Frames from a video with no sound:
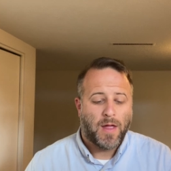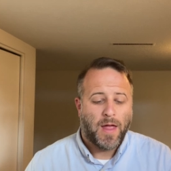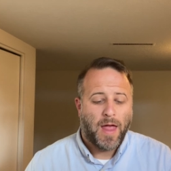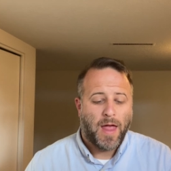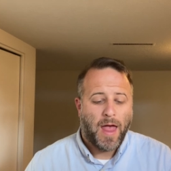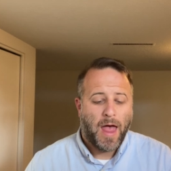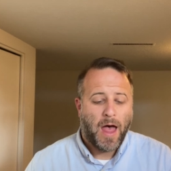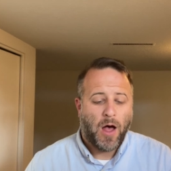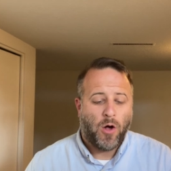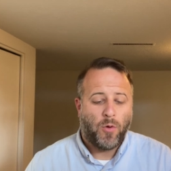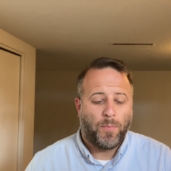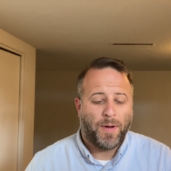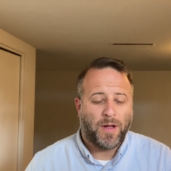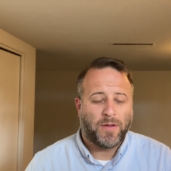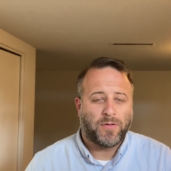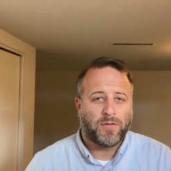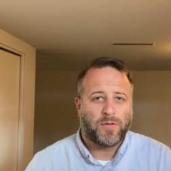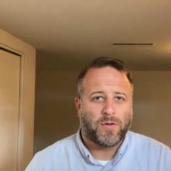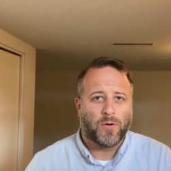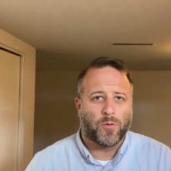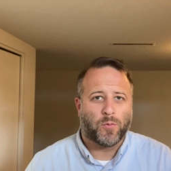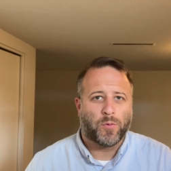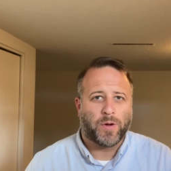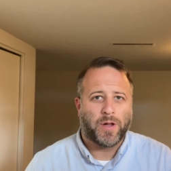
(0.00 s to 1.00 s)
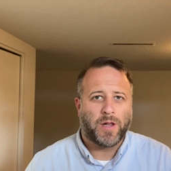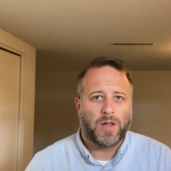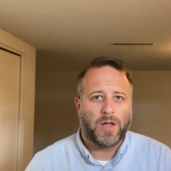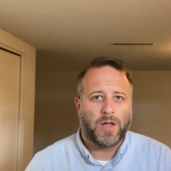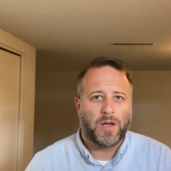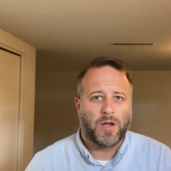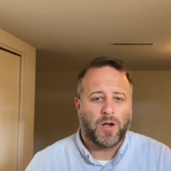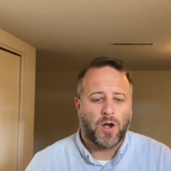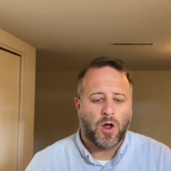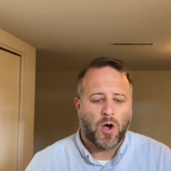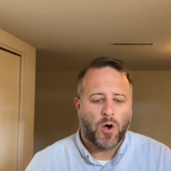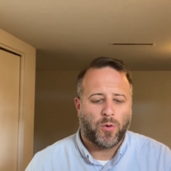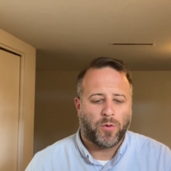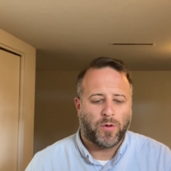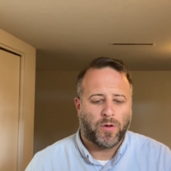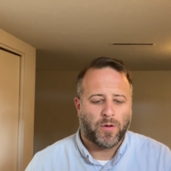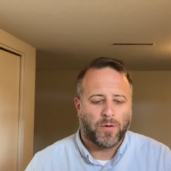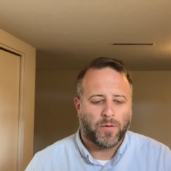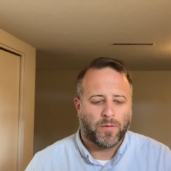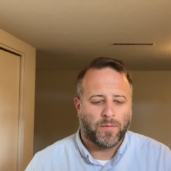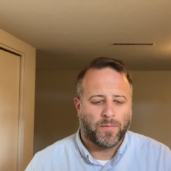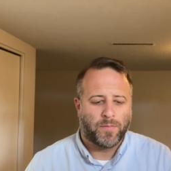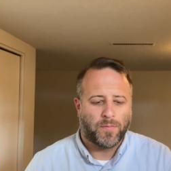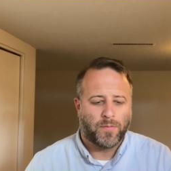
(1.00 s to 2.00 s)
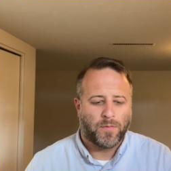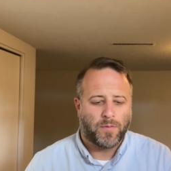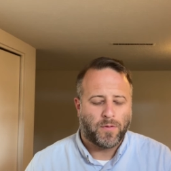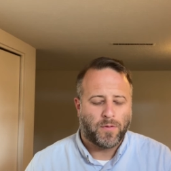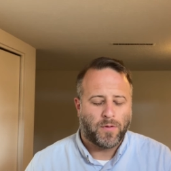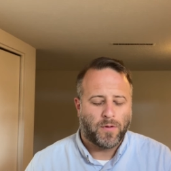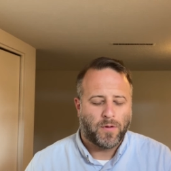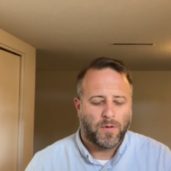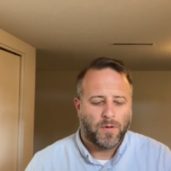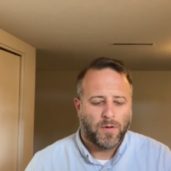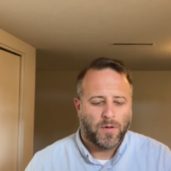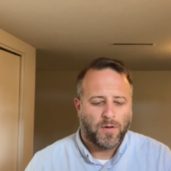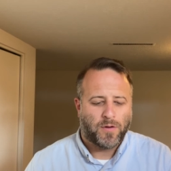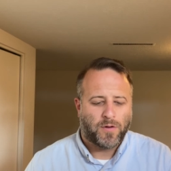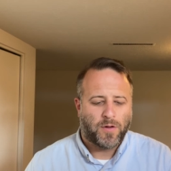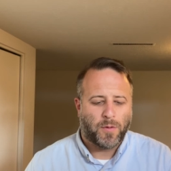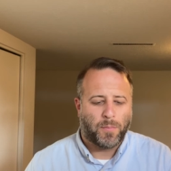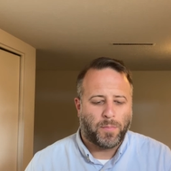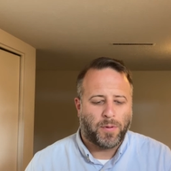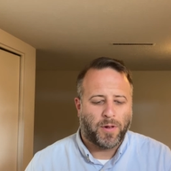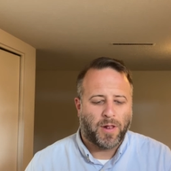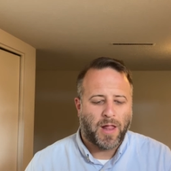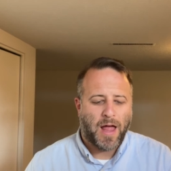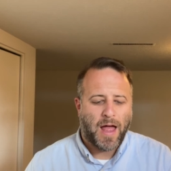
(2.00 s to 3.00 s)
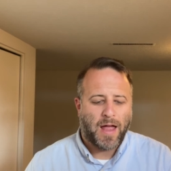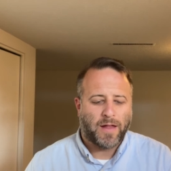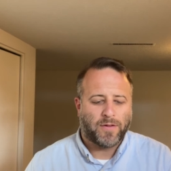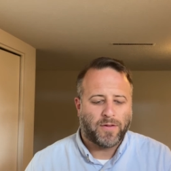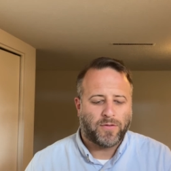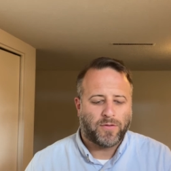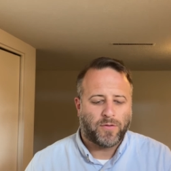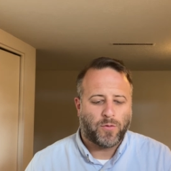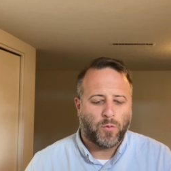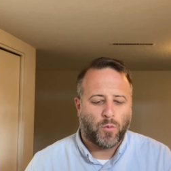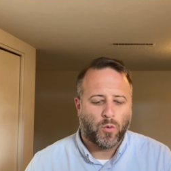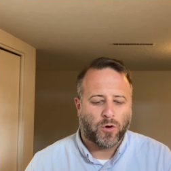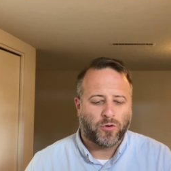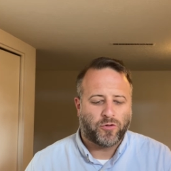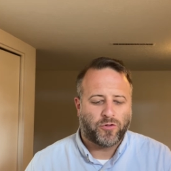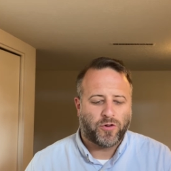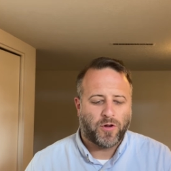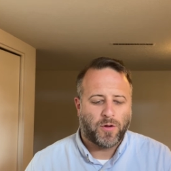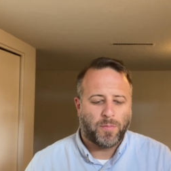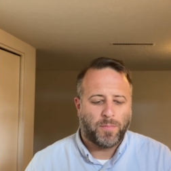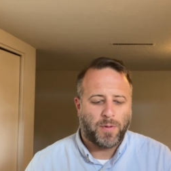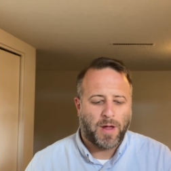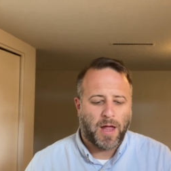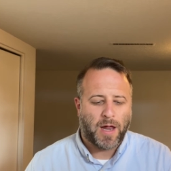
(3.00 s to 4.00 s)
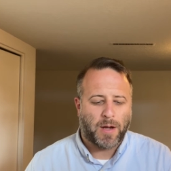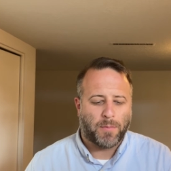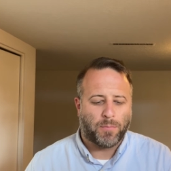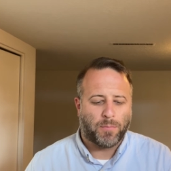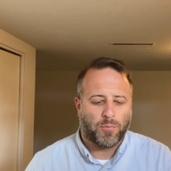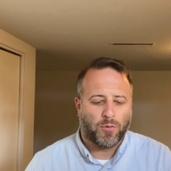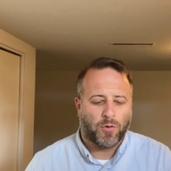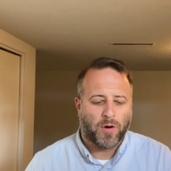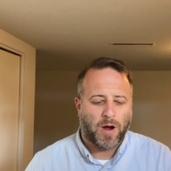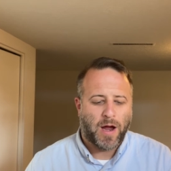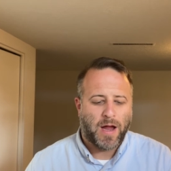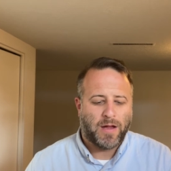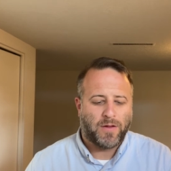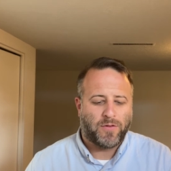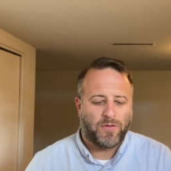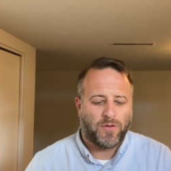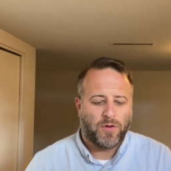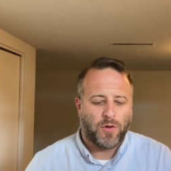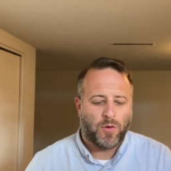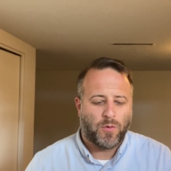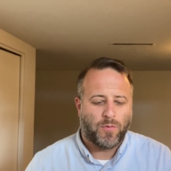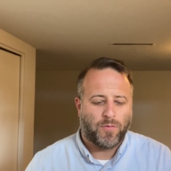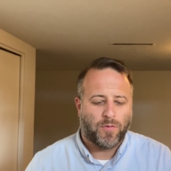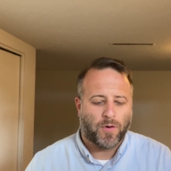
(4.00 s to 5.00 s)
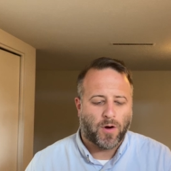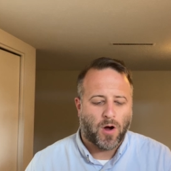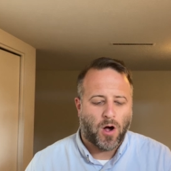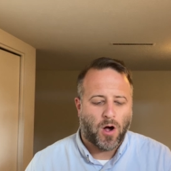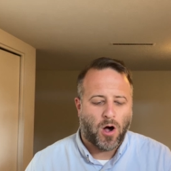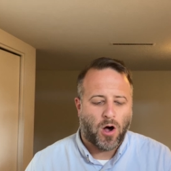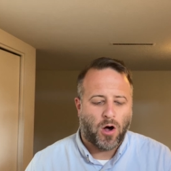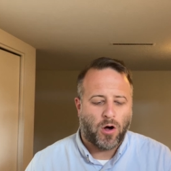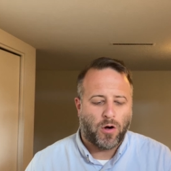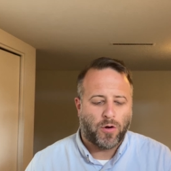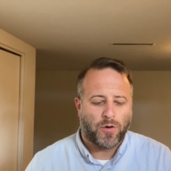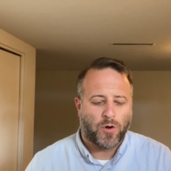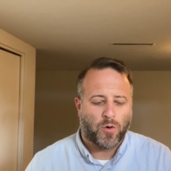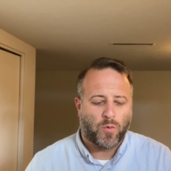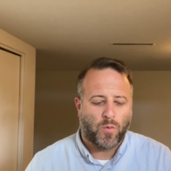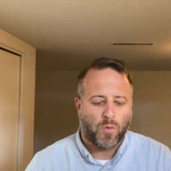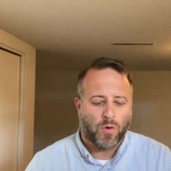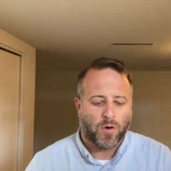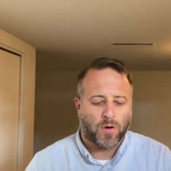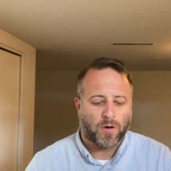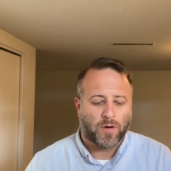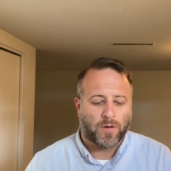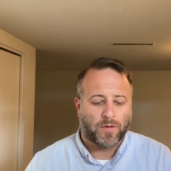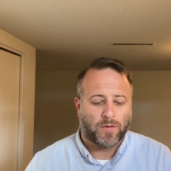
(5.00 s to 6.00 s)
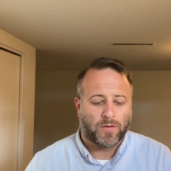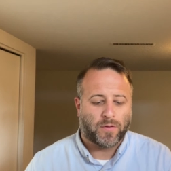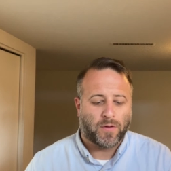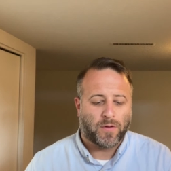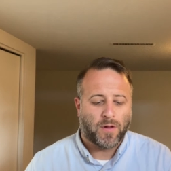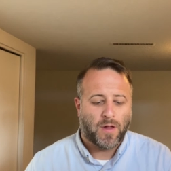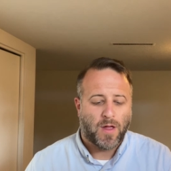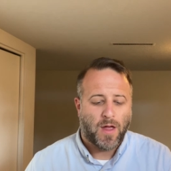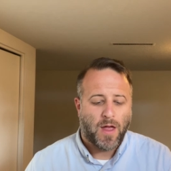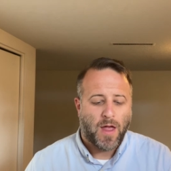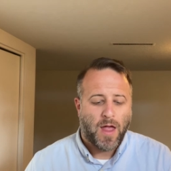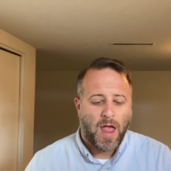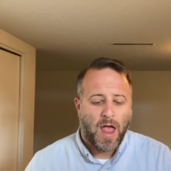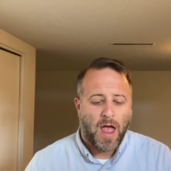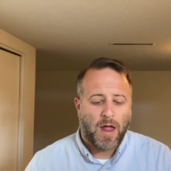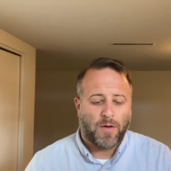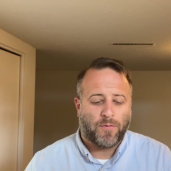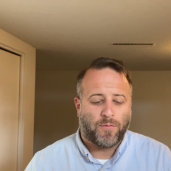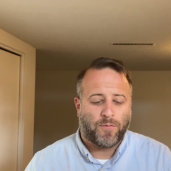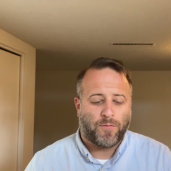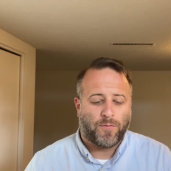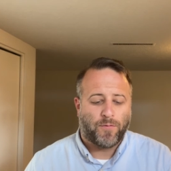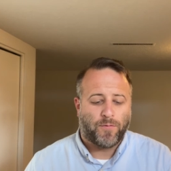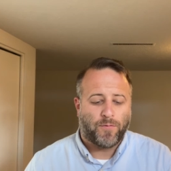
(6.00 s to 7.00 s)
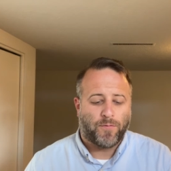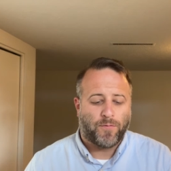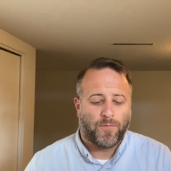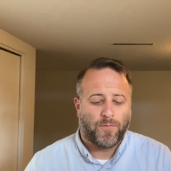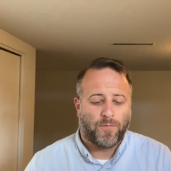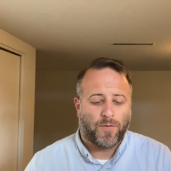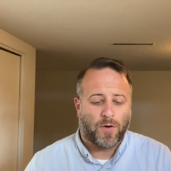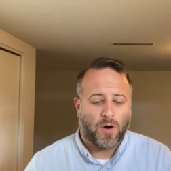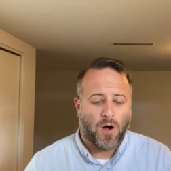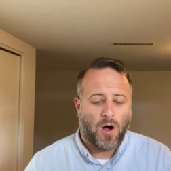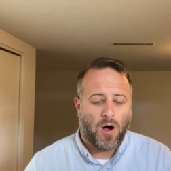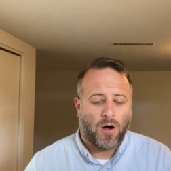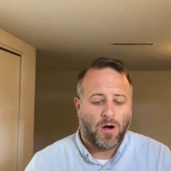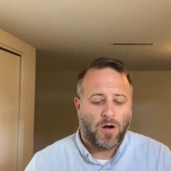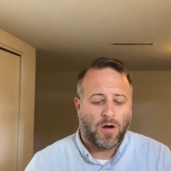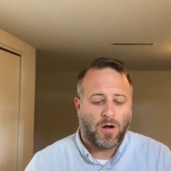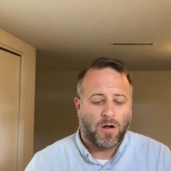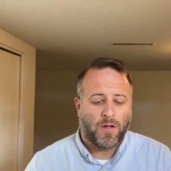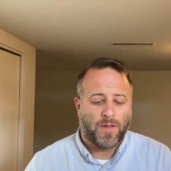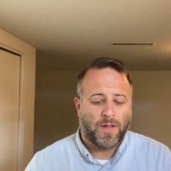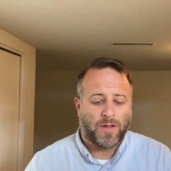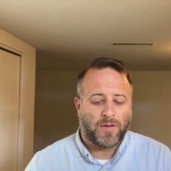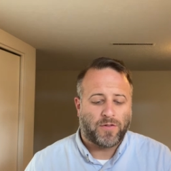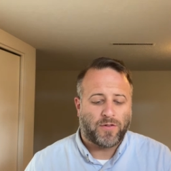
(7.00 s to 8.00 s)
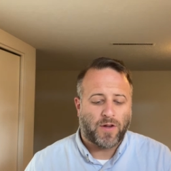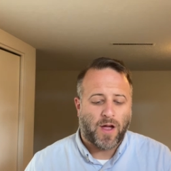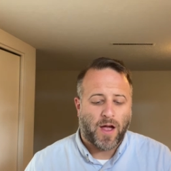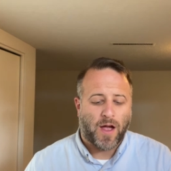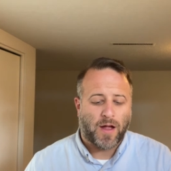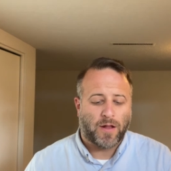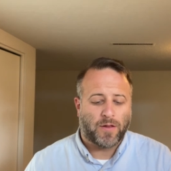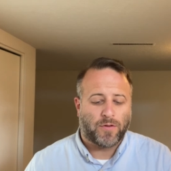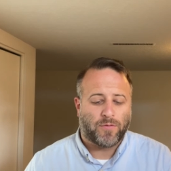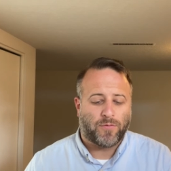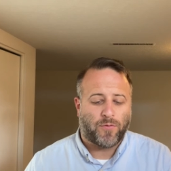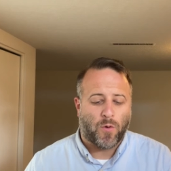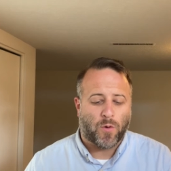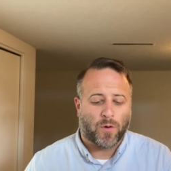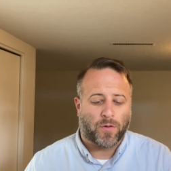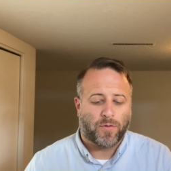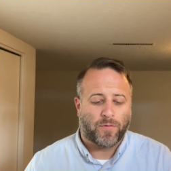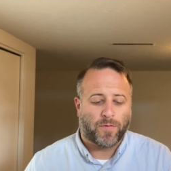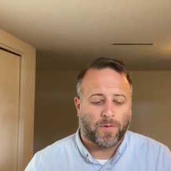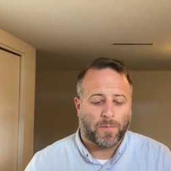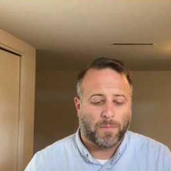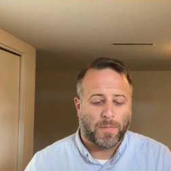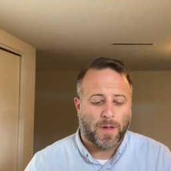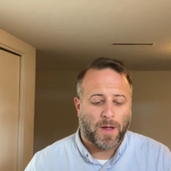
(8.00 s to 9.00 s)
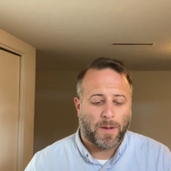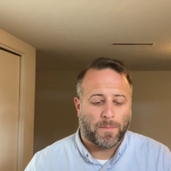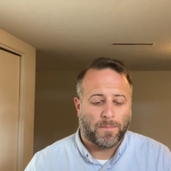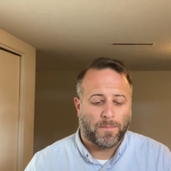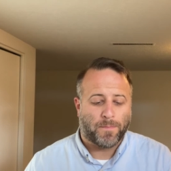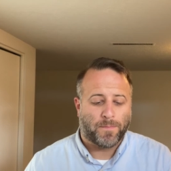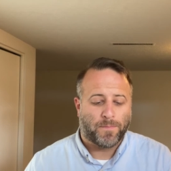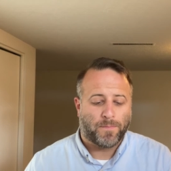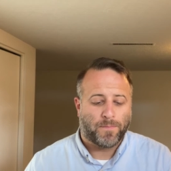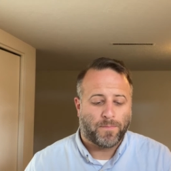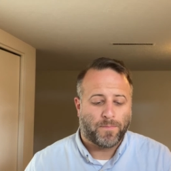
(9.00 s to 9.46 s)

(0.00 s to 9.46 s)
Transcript: help us to really know you, to bless, worship, and praise you for all your works, and for all that shines forth from them,